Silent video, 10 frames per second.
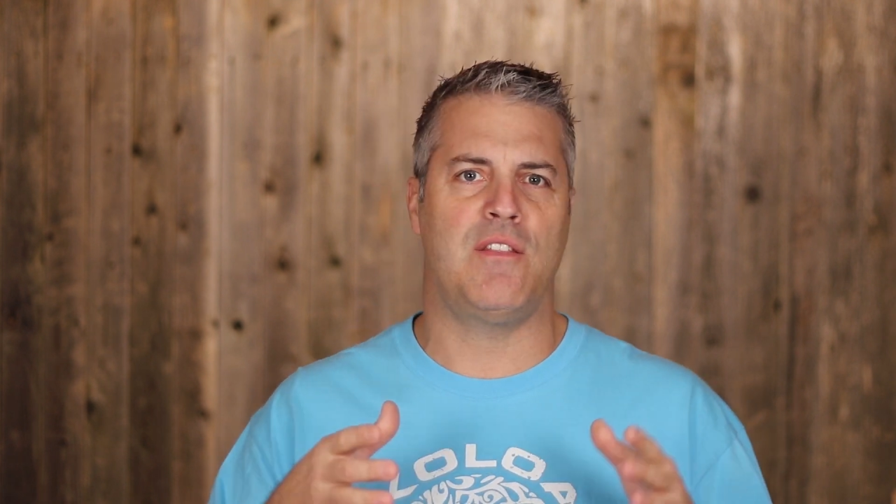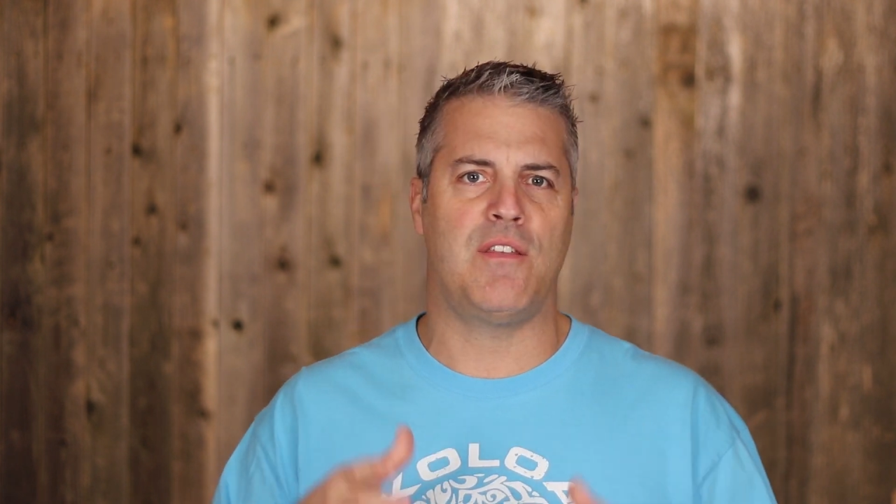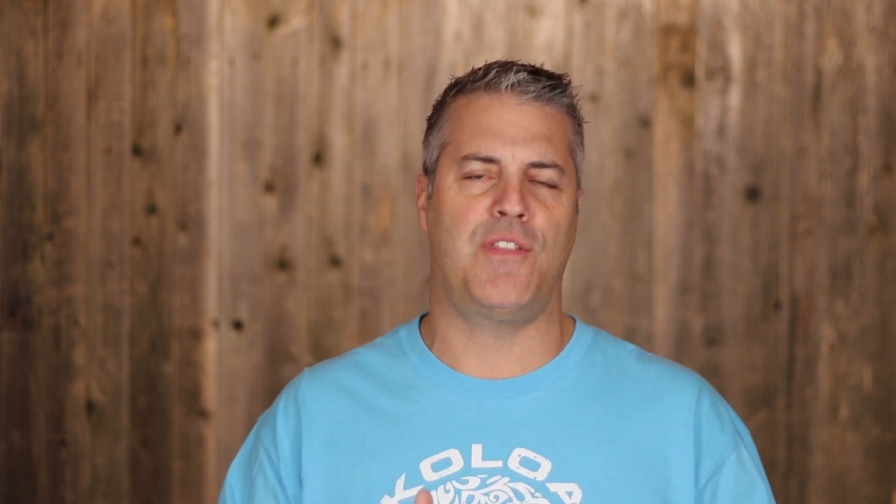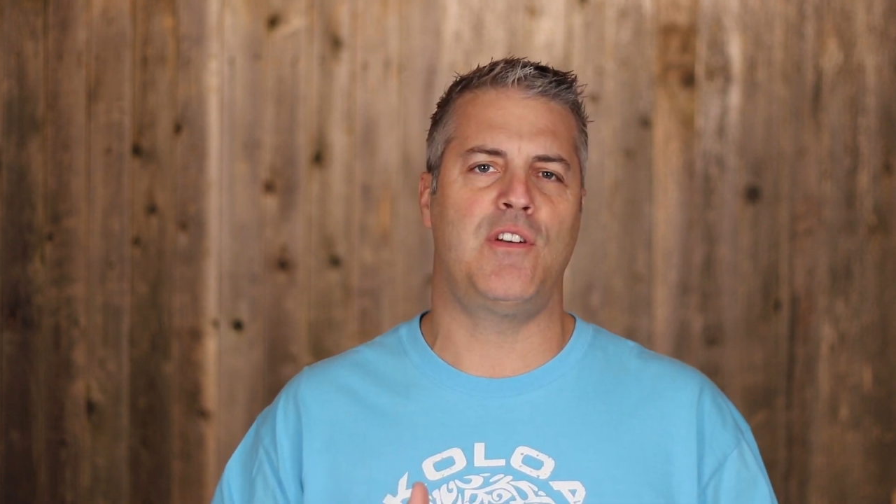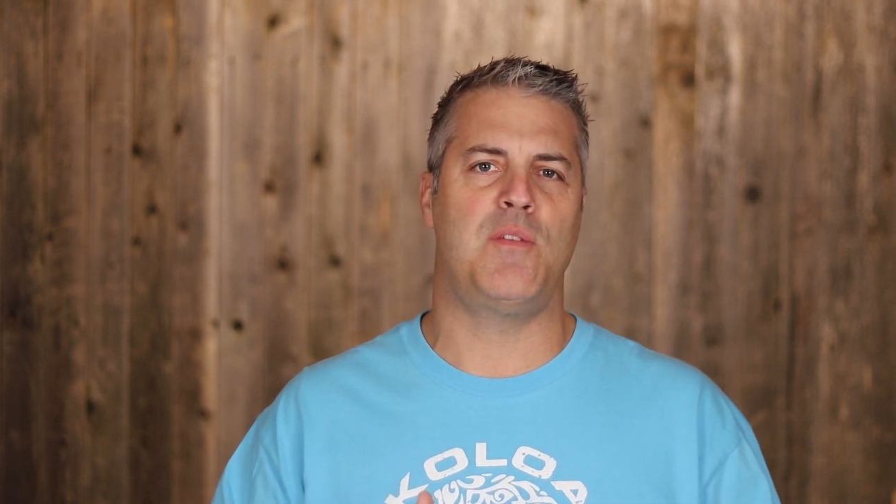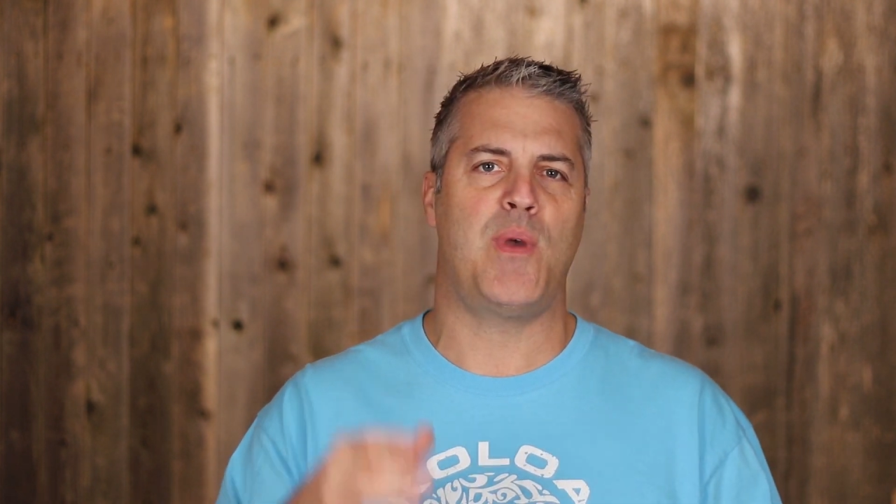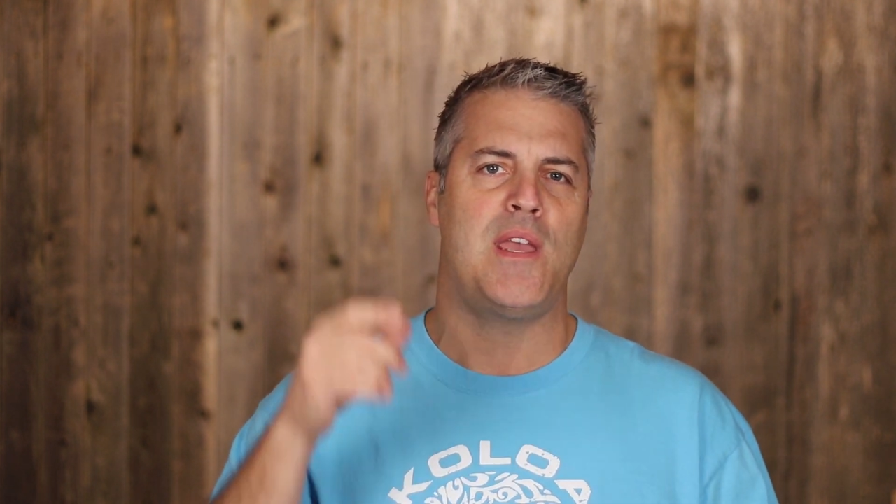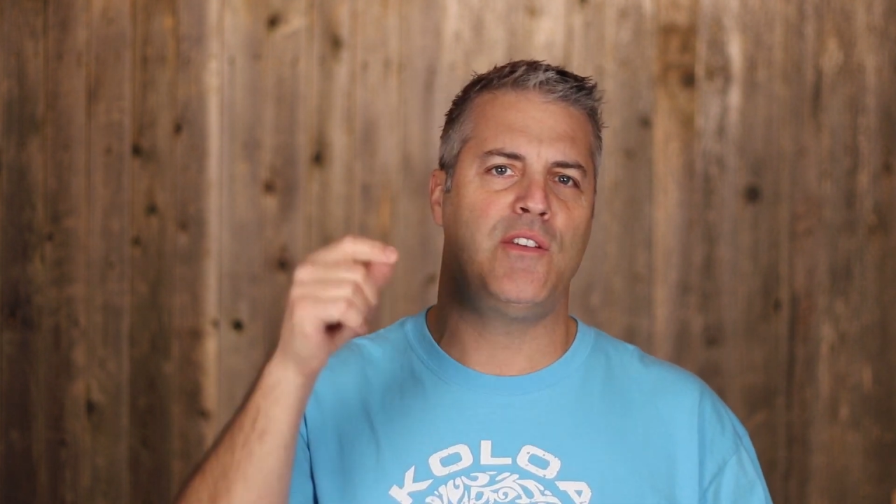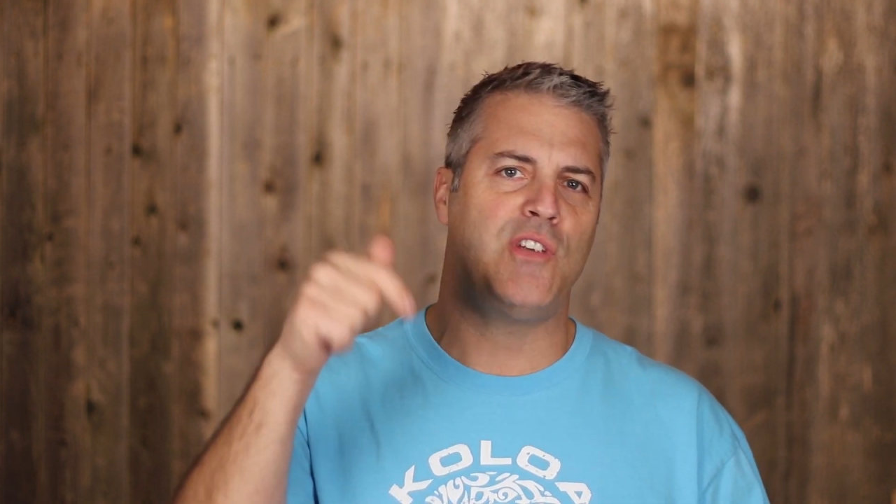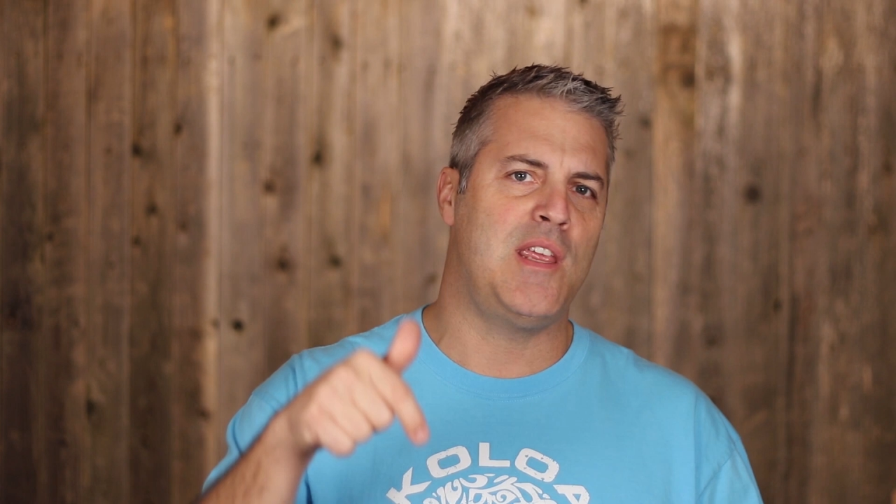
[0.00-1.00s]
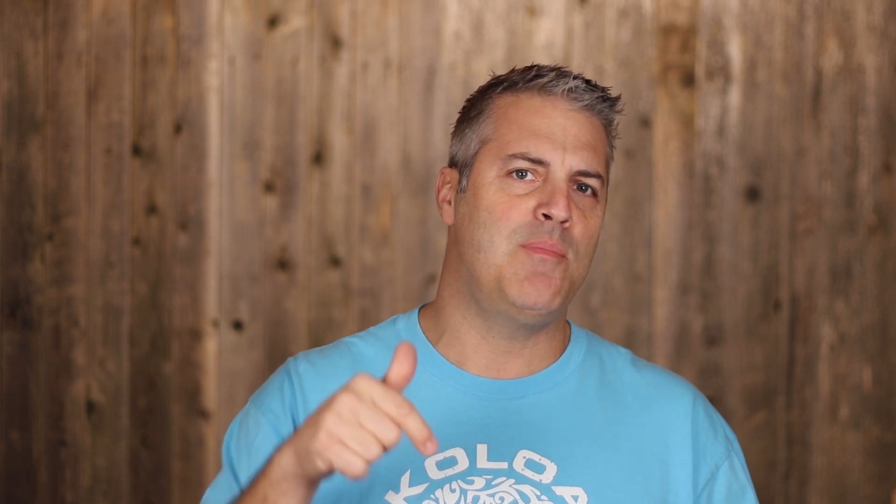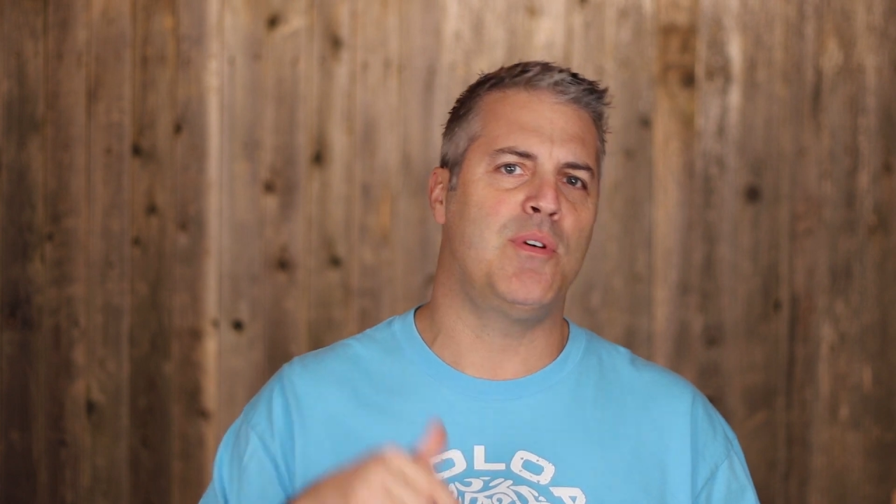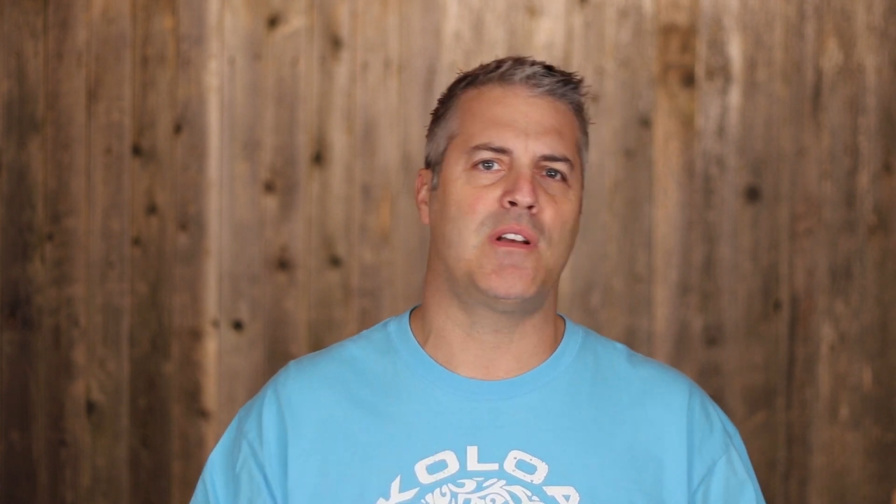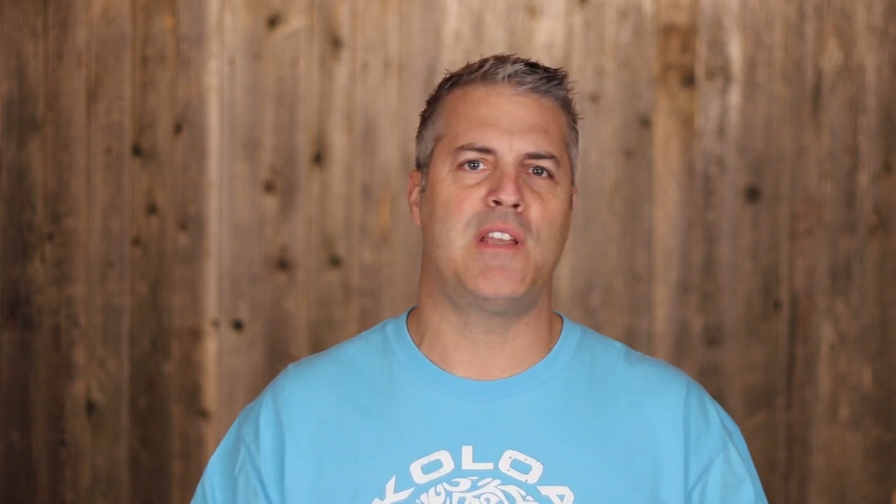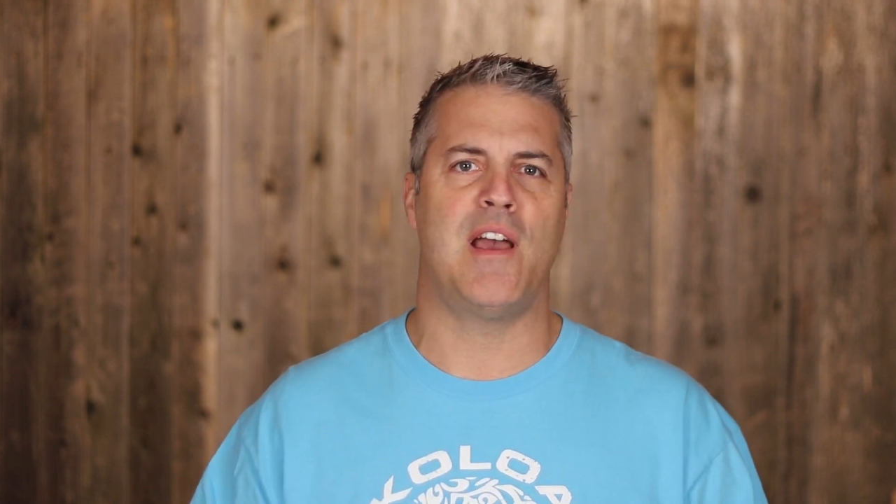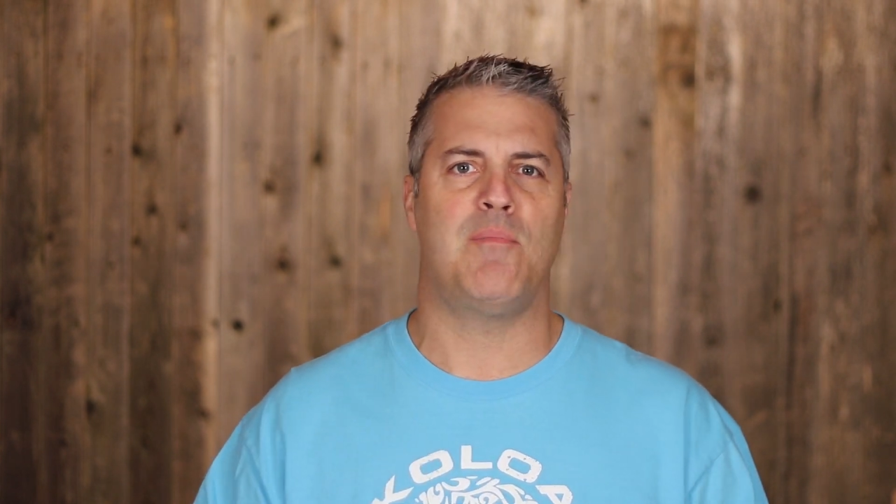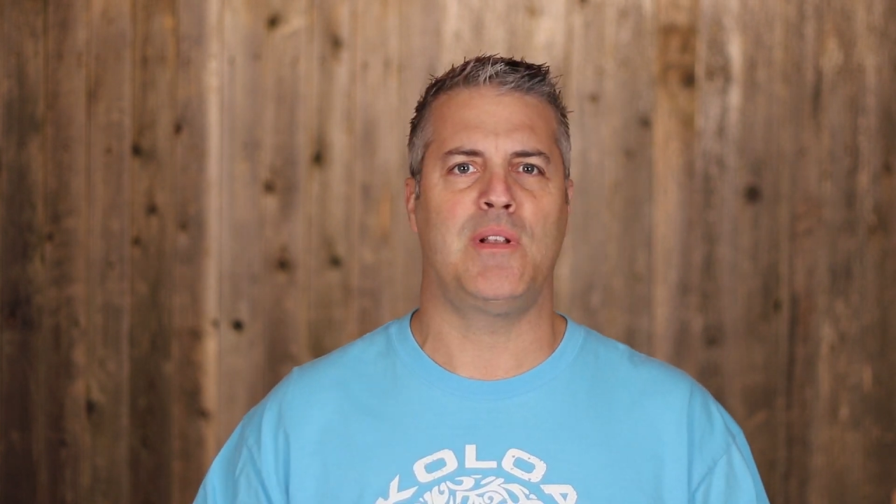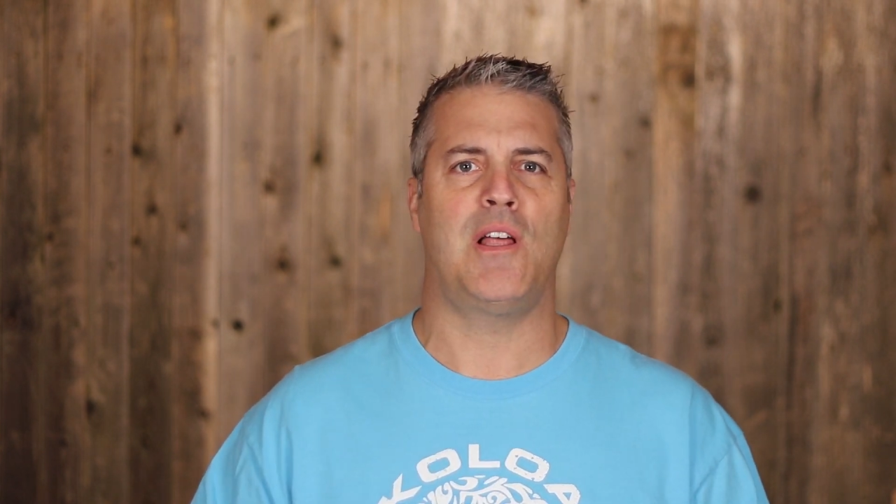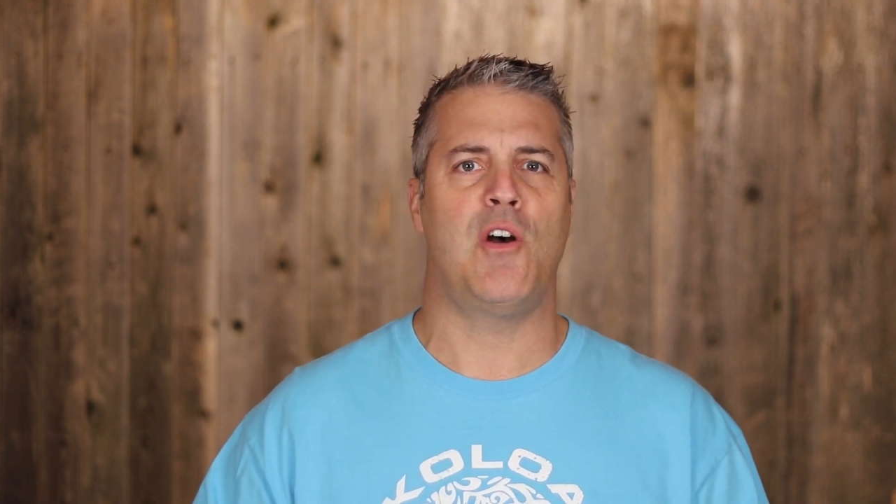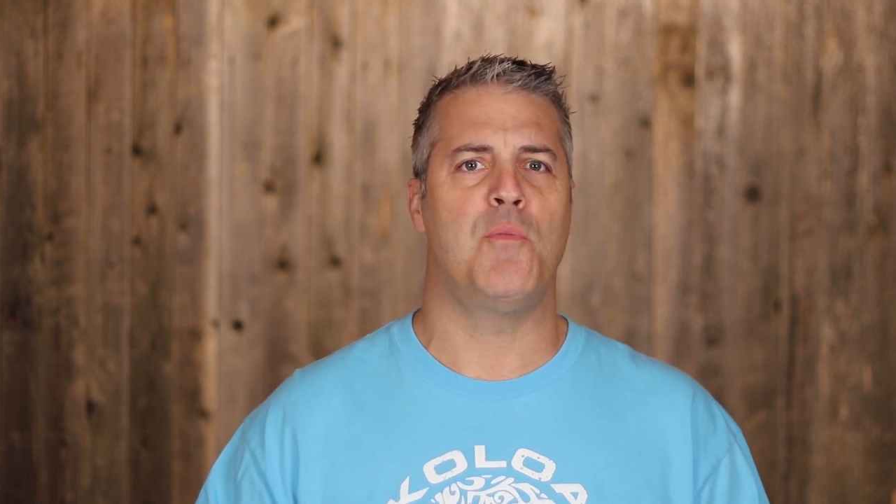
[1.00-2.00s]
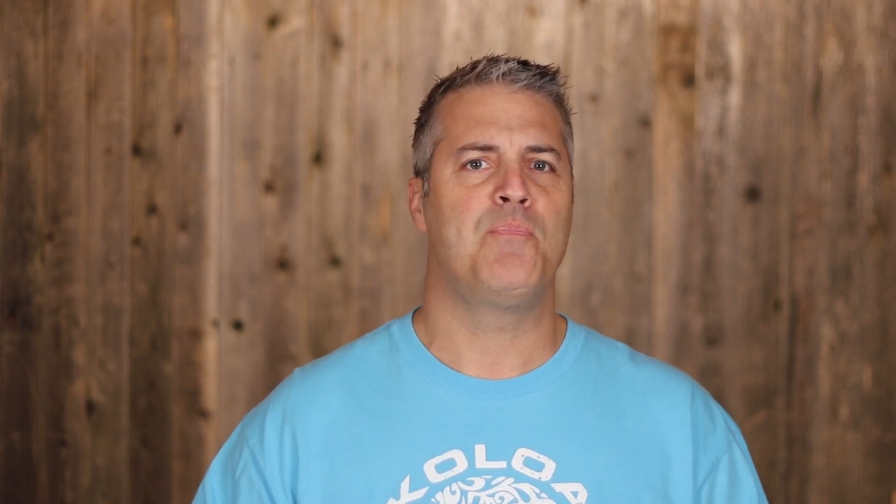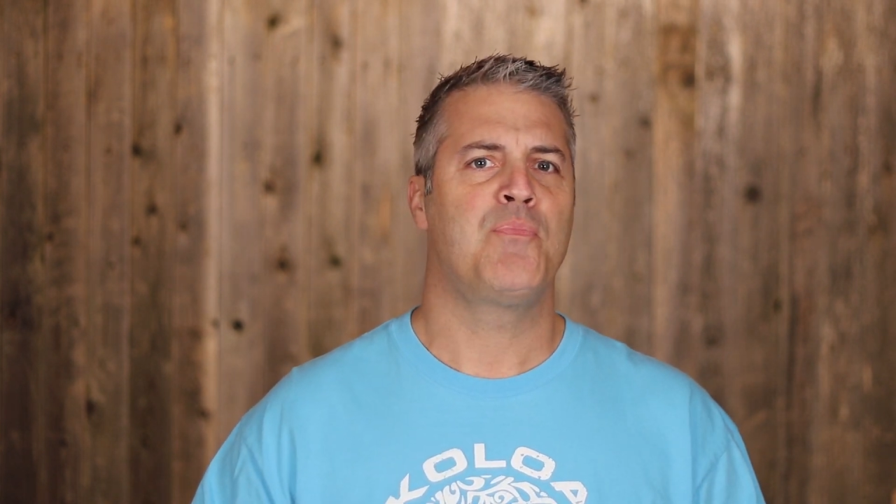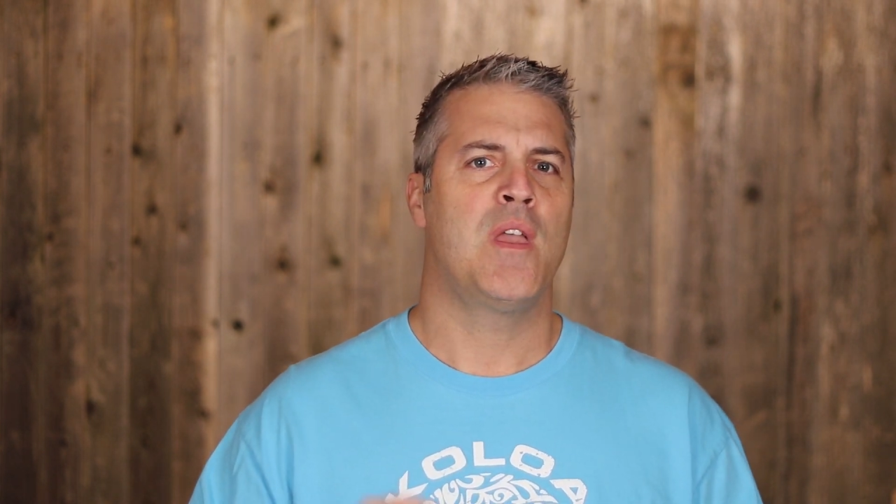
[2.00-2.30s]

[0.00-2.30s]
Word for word: the 30-page ebook down below.